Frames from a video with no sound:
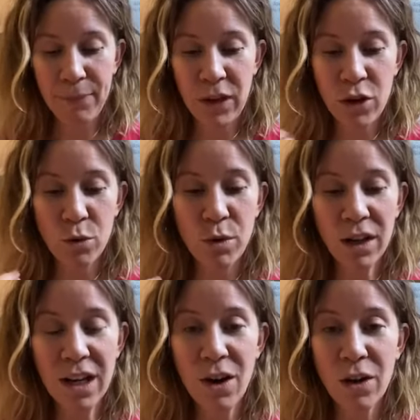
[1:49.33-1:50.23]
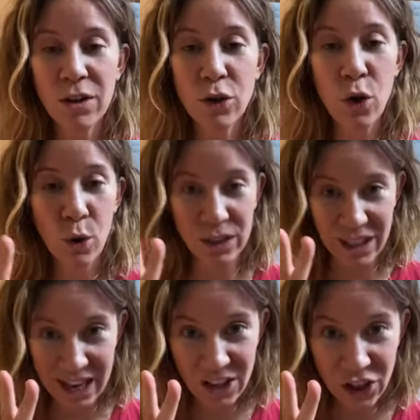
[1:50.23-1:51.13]
you're working on
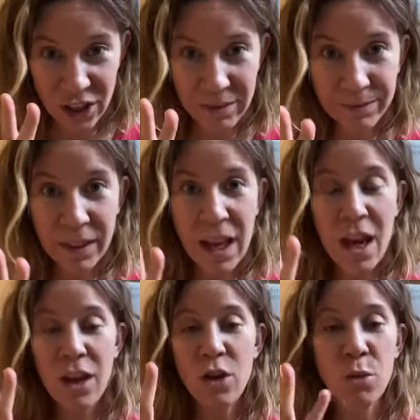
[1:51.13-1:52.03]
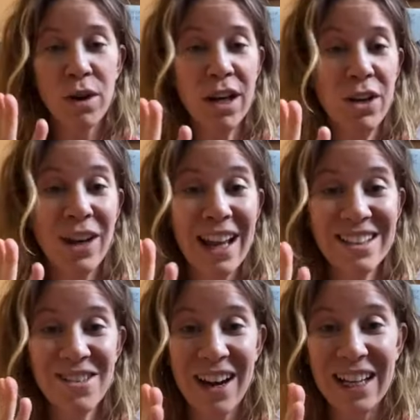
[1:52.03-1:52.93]
coordination, you're working on
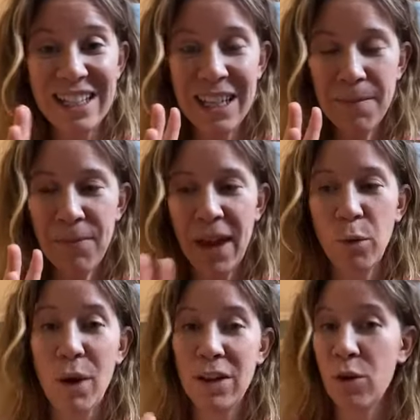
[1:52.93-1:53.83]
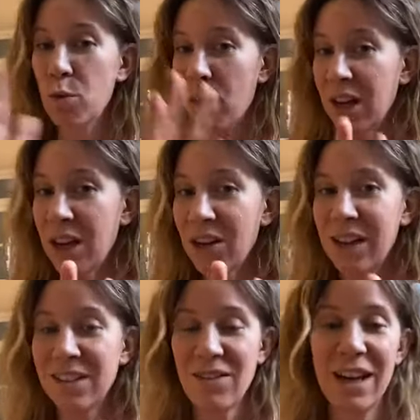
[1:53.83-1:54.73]
laterality, and when you're working on
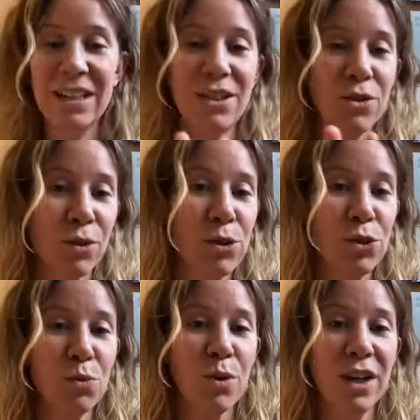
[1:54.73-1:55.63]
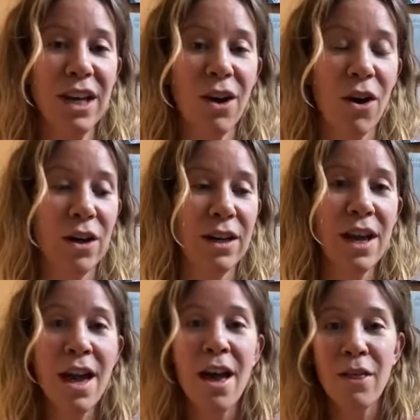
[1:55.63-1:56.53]
laterality, you're also working
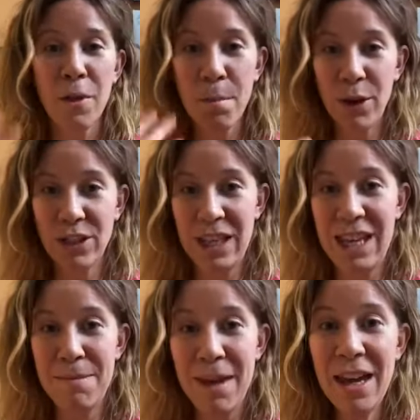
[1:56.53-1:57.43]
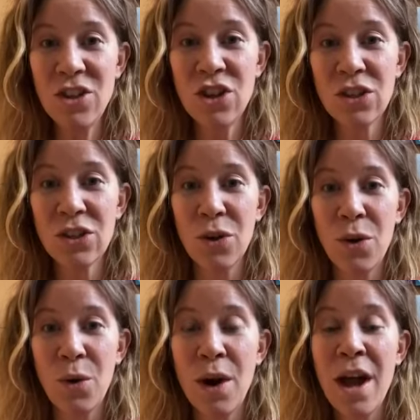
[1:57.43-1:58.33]
on the body image,
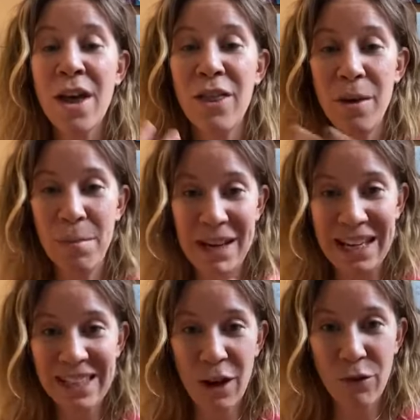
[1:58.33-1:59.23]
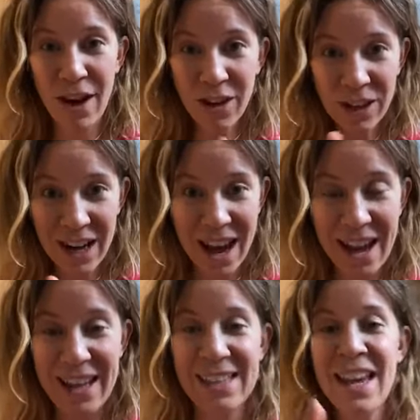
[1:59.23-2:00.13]
so the ability of
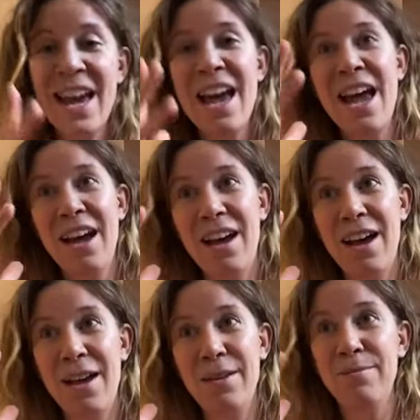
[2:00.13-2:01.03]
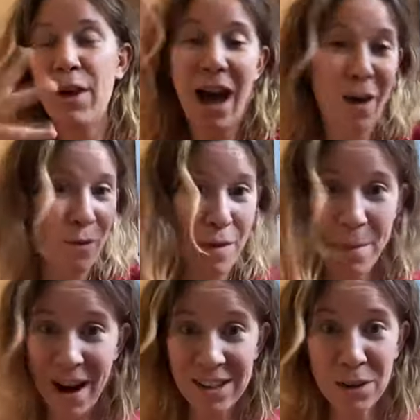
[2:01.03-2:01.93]
recognize the
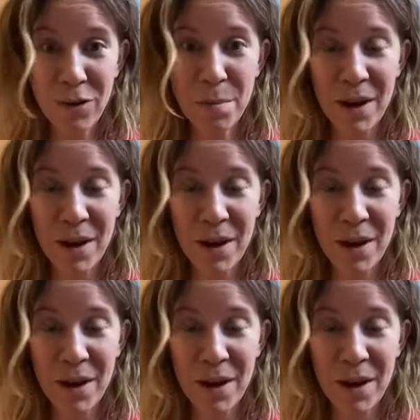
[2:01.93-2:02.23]
parts of our